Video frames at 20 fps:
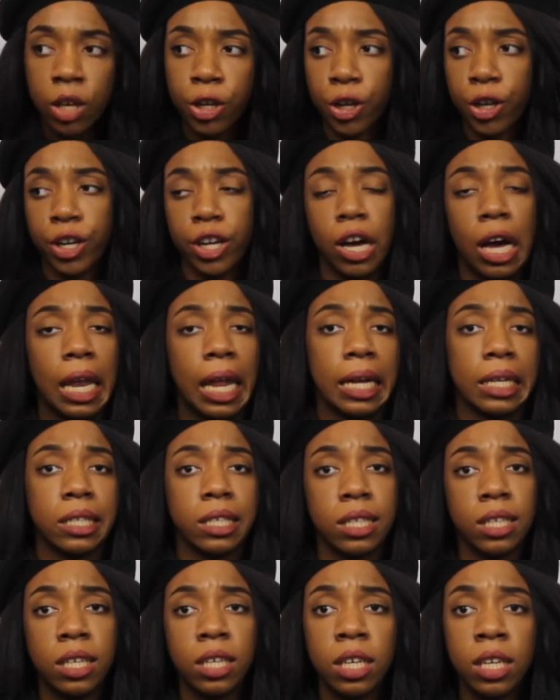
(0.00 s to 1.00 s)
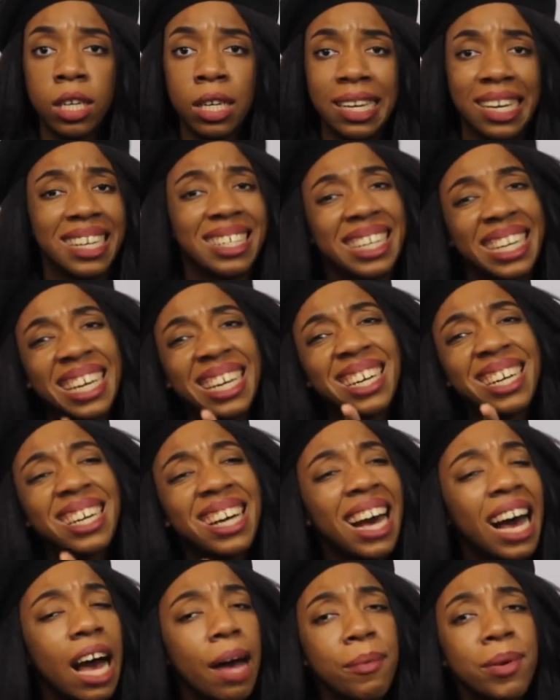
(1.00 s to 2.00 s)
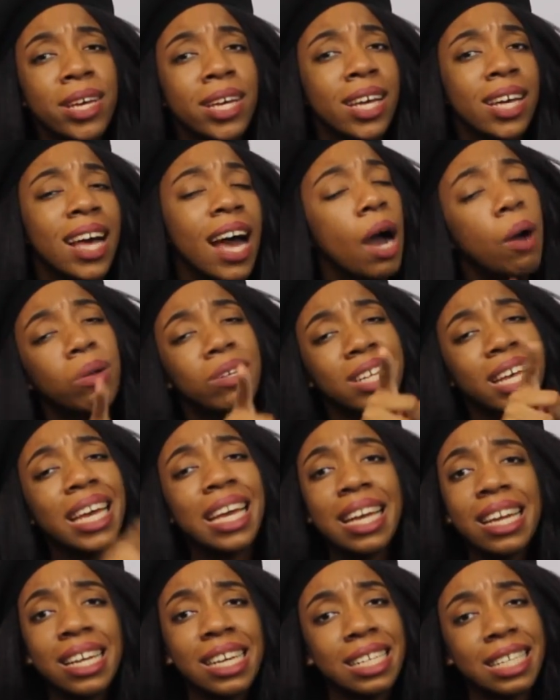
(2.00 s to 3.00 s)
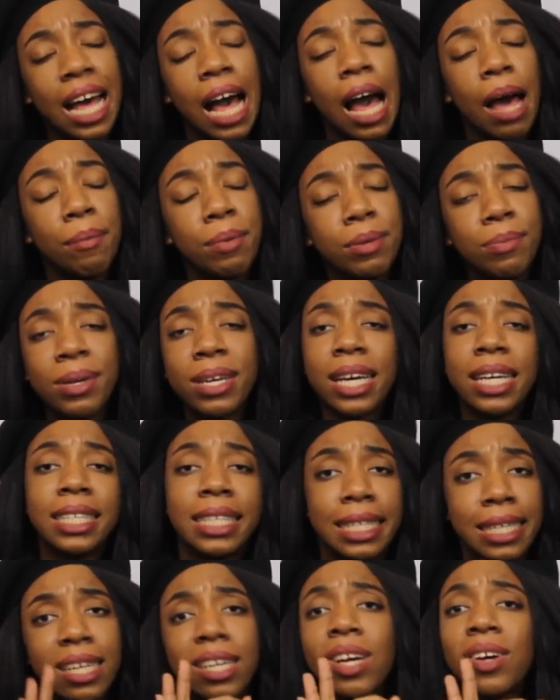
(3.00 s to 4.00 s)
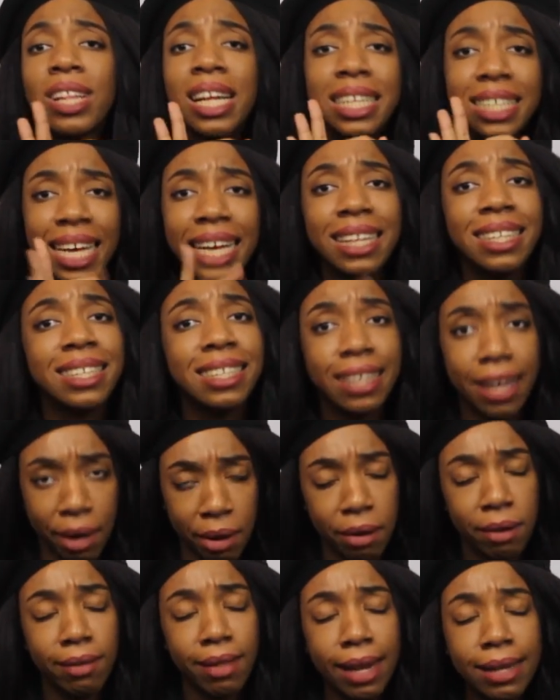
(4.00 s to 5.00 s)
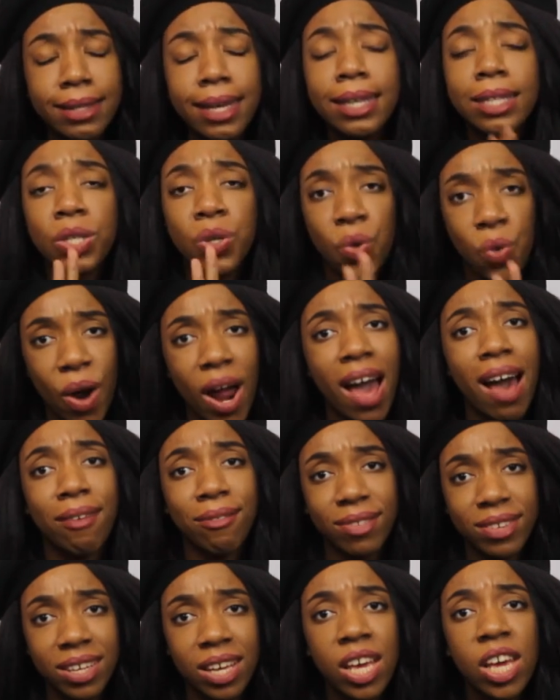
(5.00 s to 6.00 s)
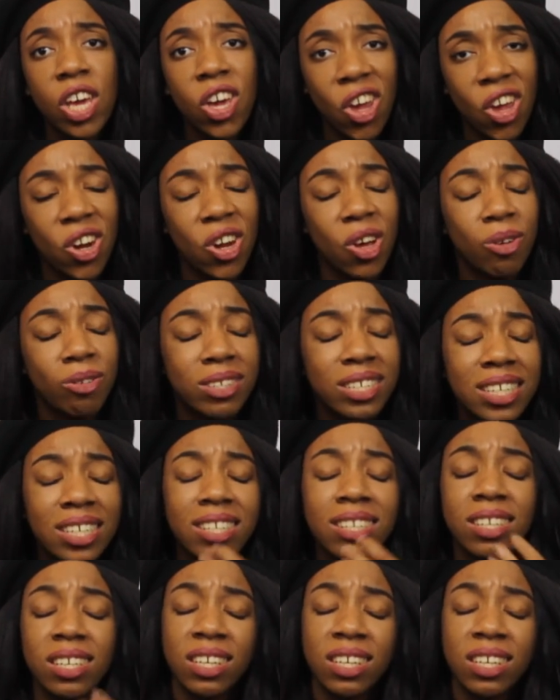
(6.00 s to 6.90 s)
You know, I like to, is eating a hobby? I would say eating is a hobby because, you know, that takes skill, that takes craft, you know, to,